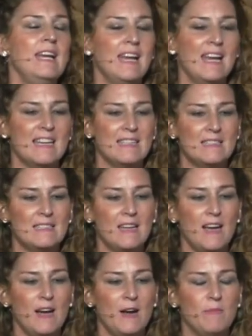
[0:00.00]
Right. And
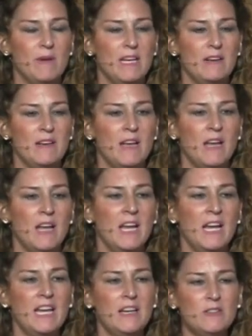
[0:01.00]
um, and
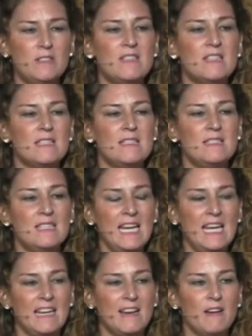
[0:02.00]
here's this
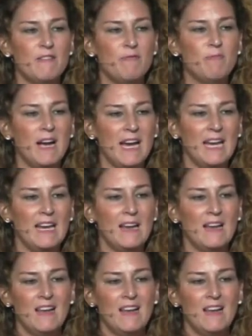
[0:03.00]
scene of my